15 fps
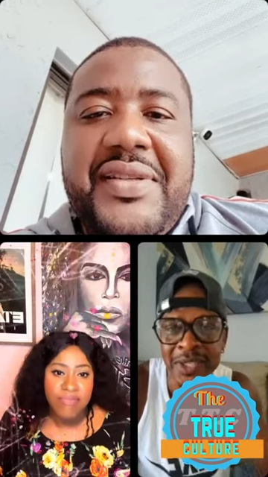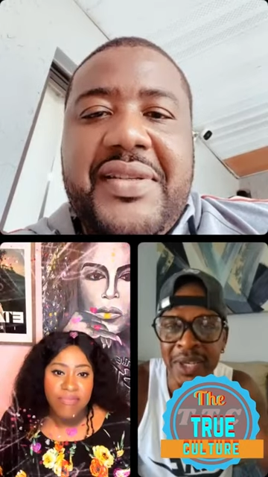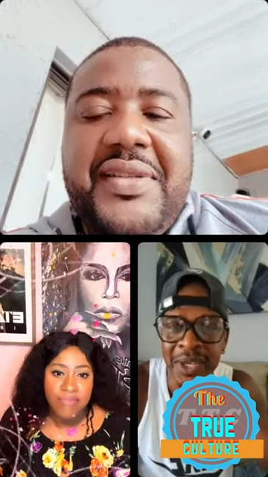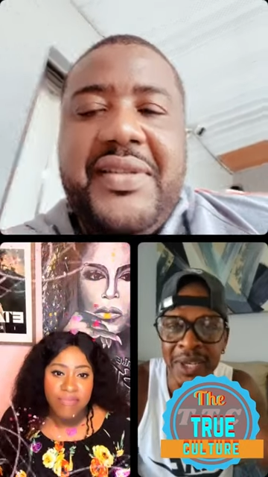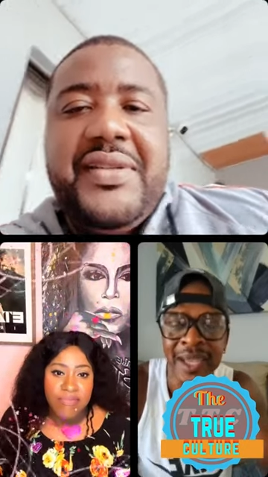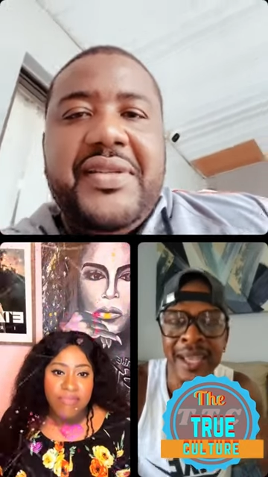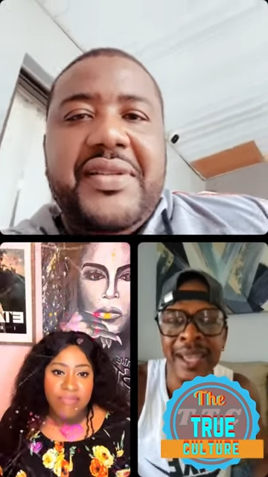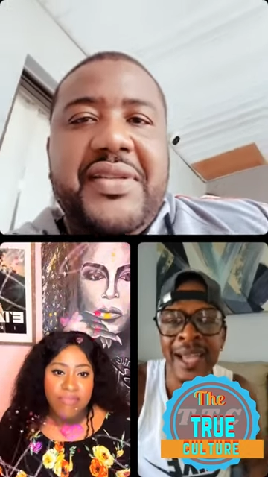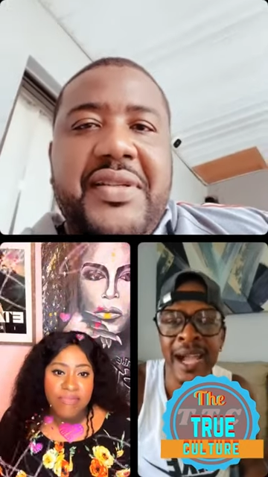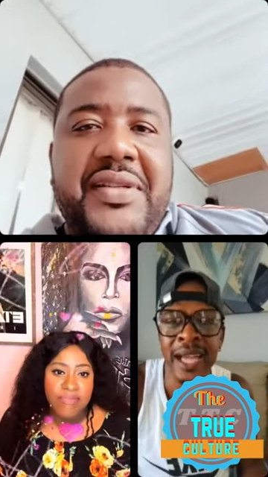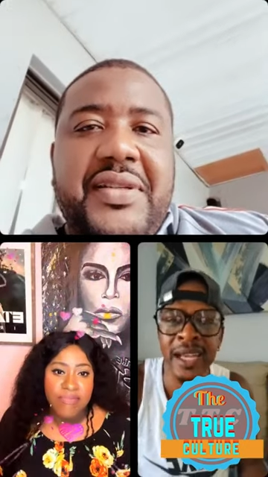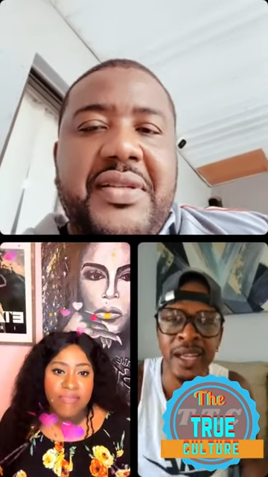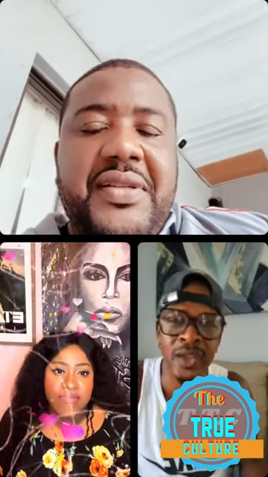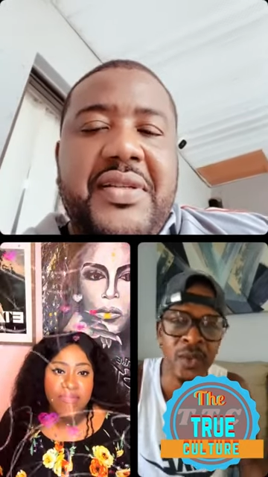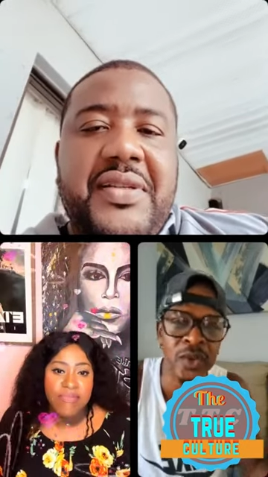Speaker 1: And
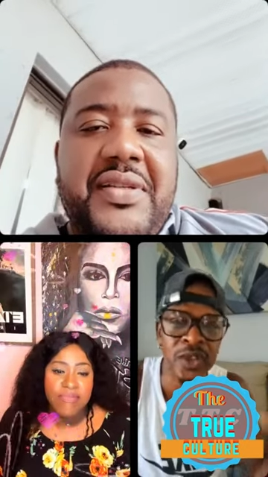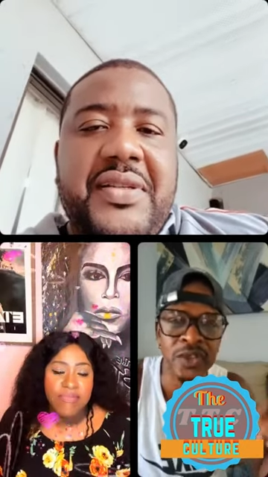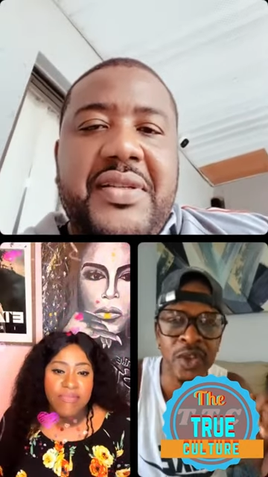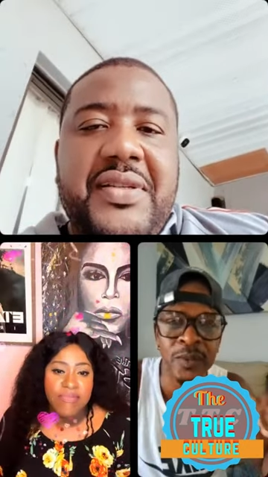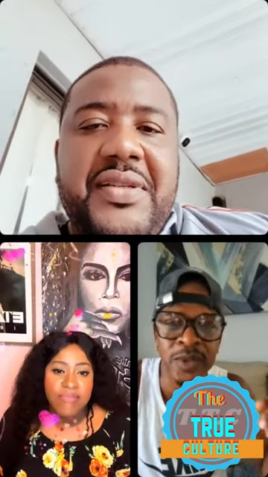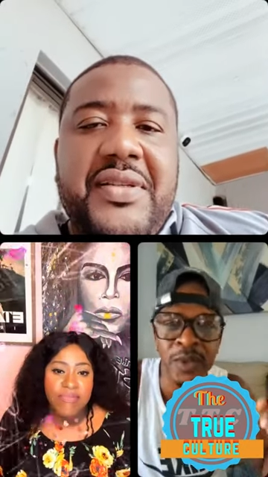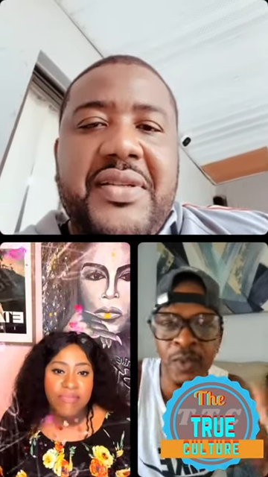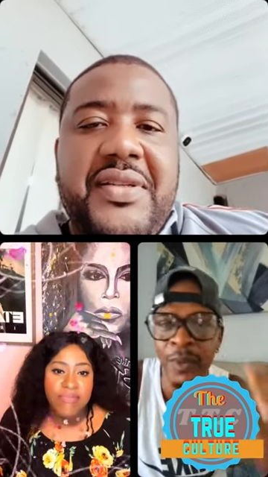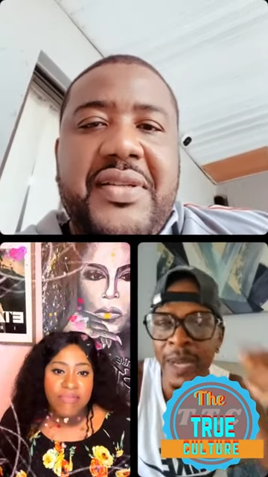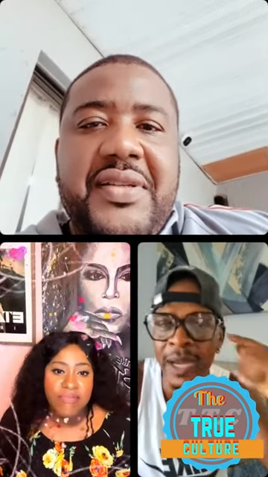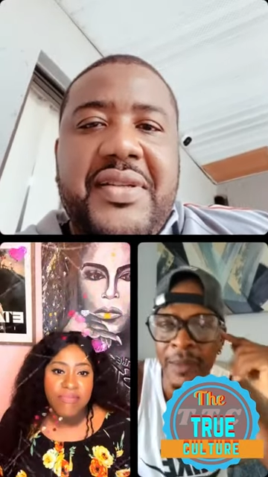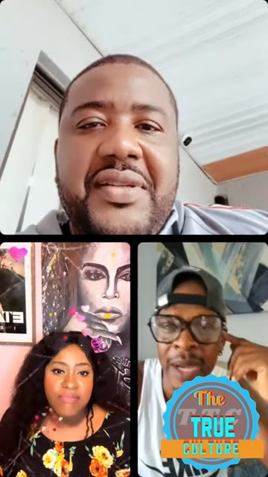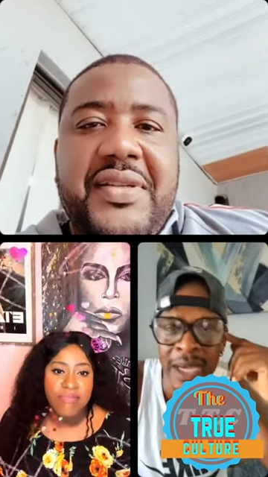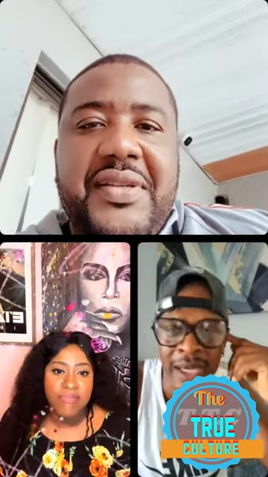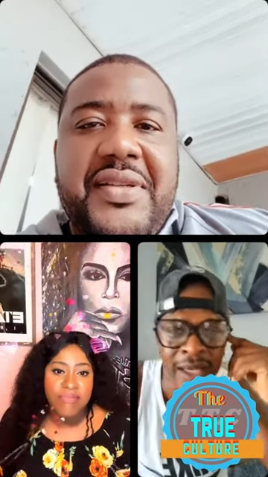then you just come to woman
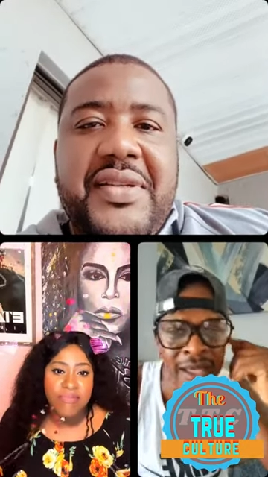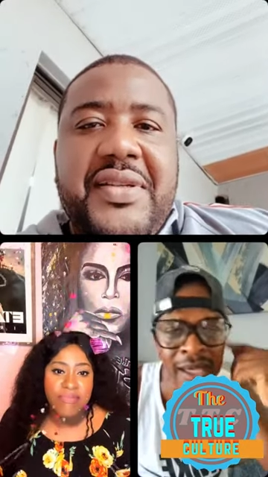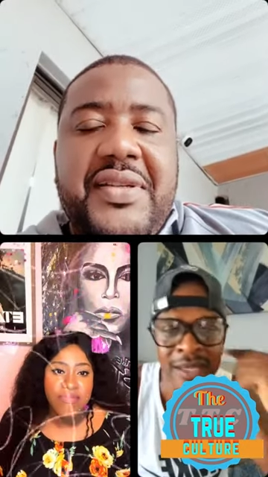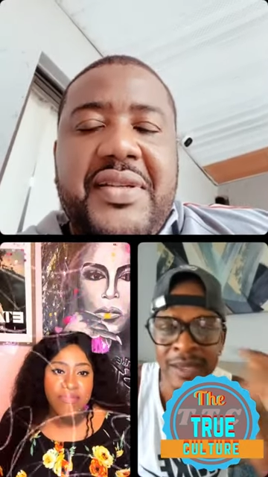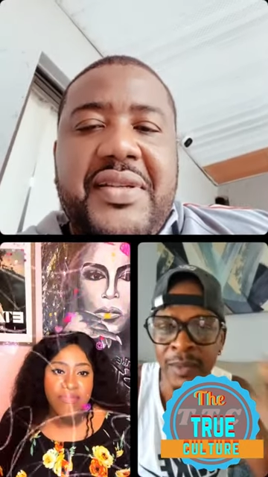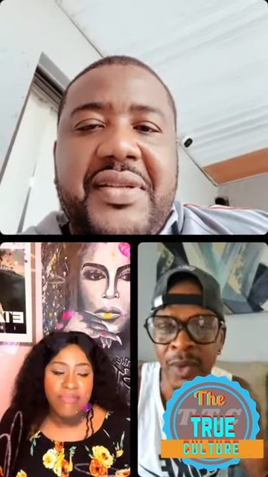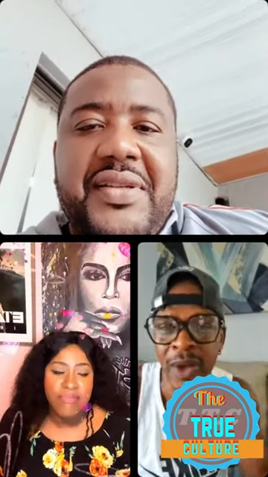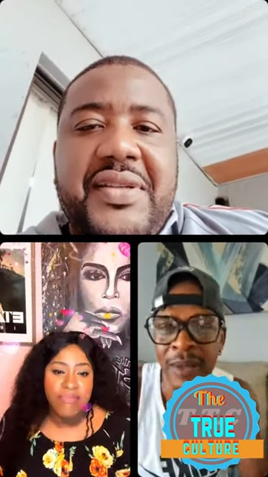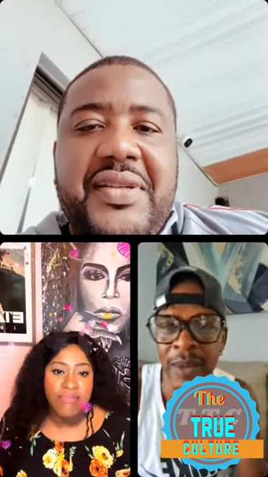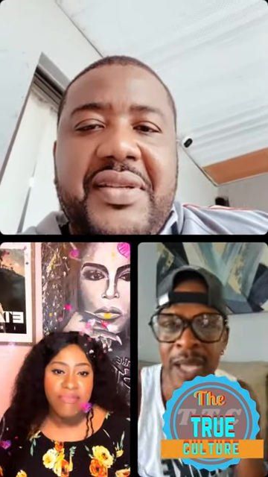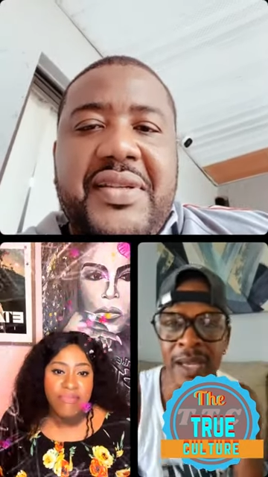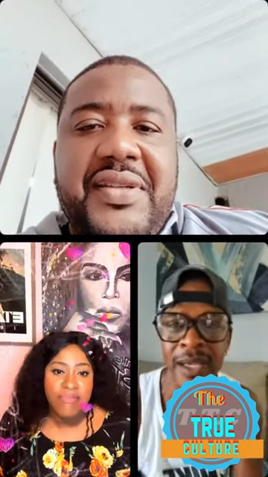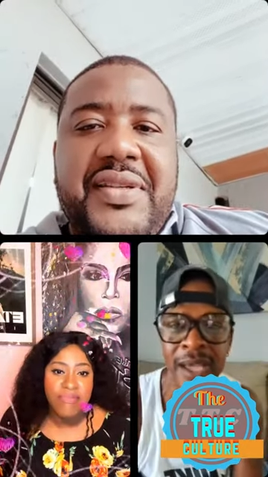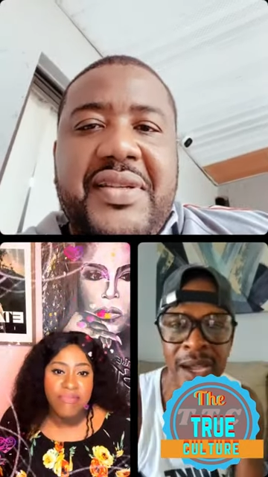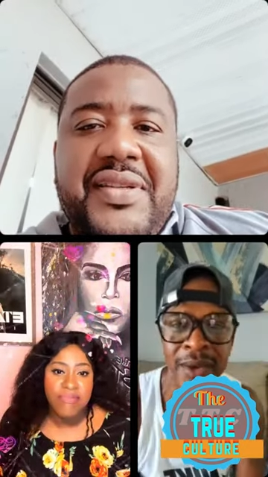and man link and say, I want to buy
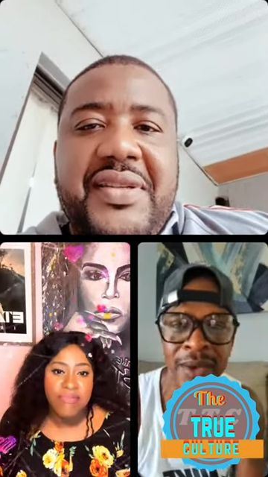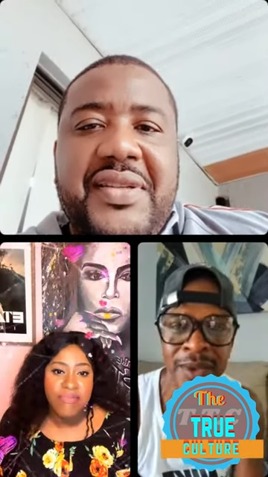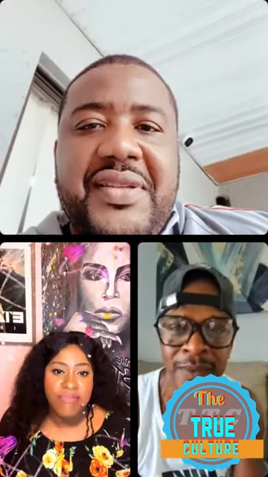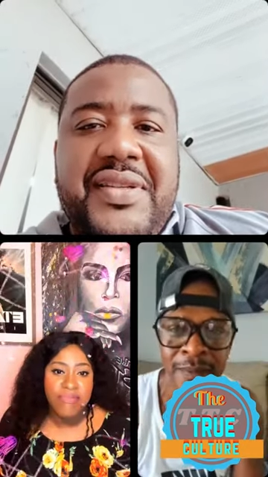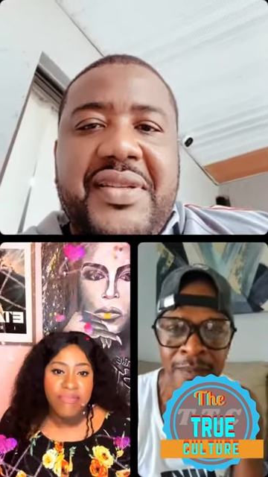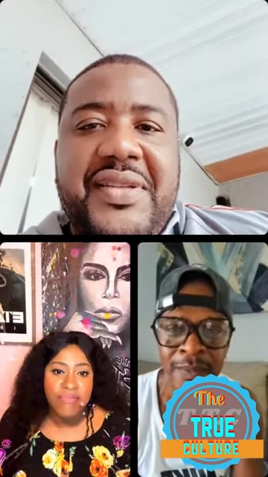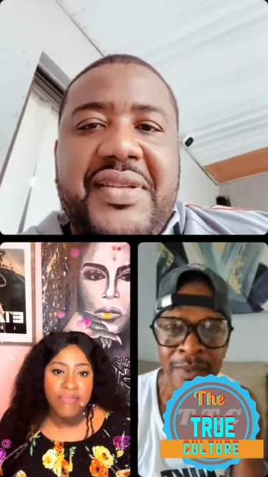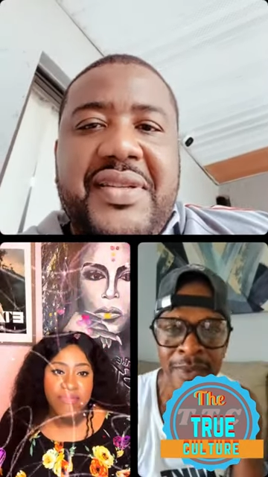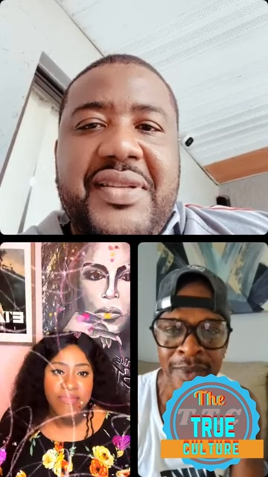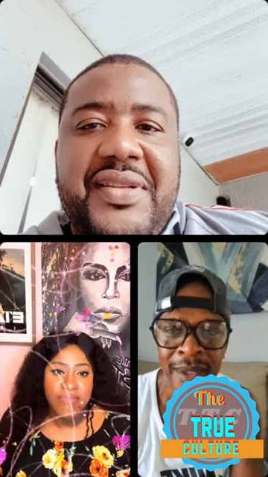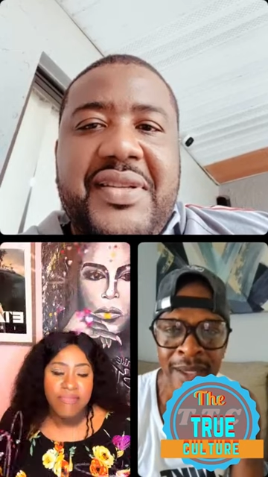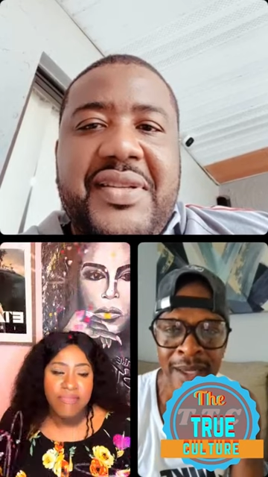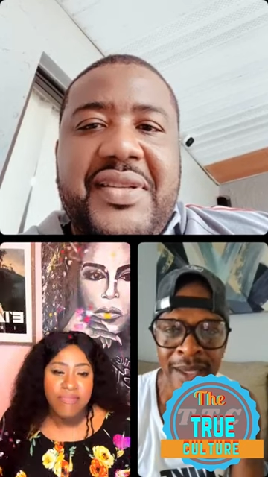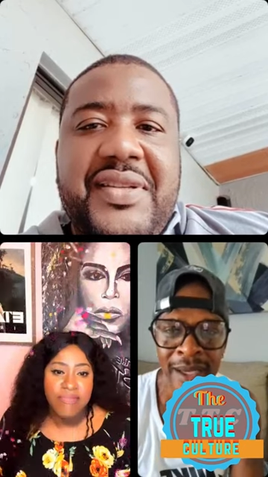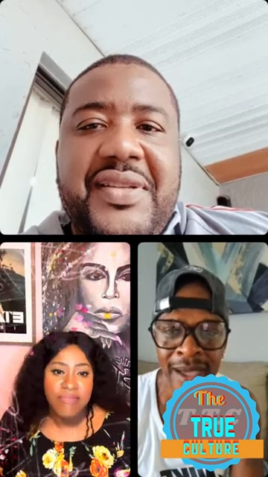the car, you know.
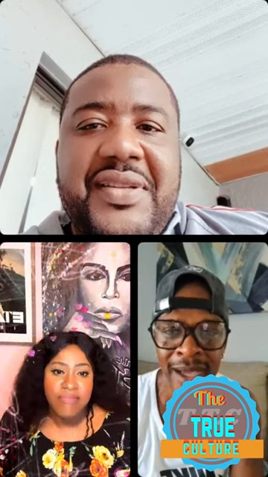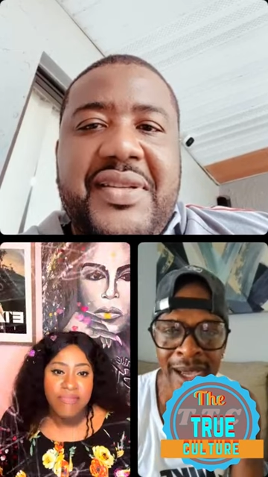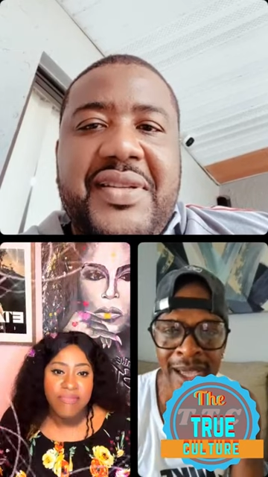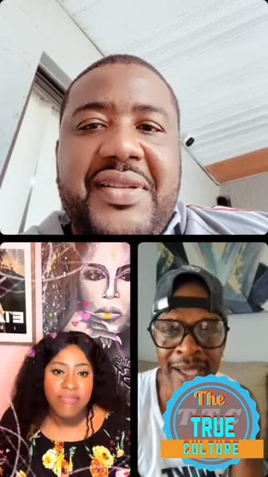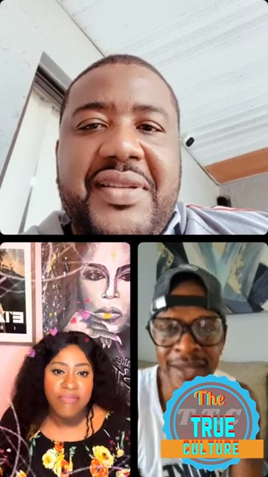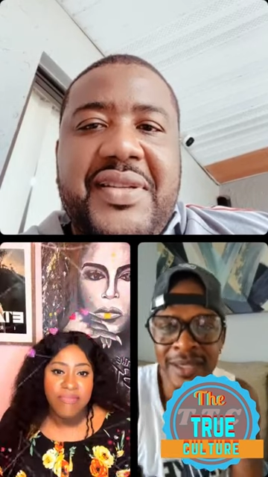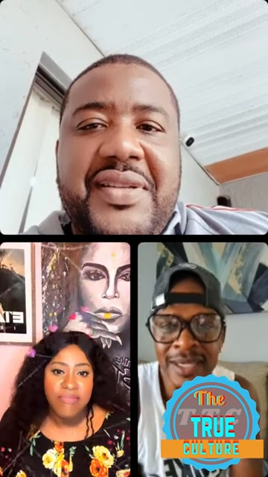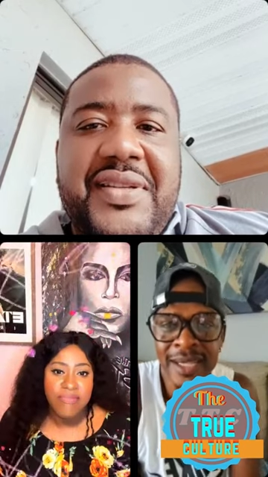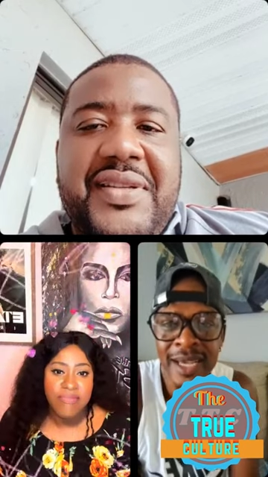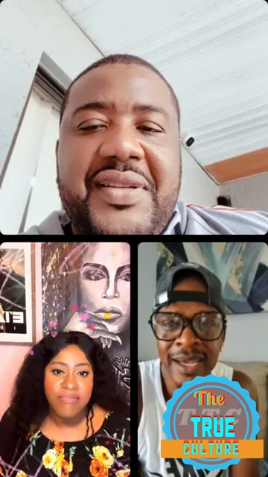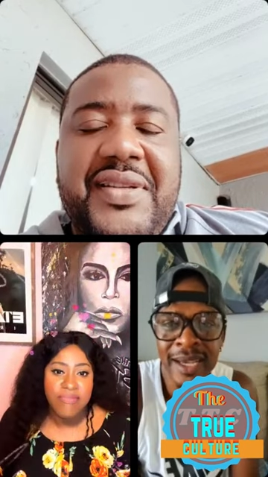And you just sell the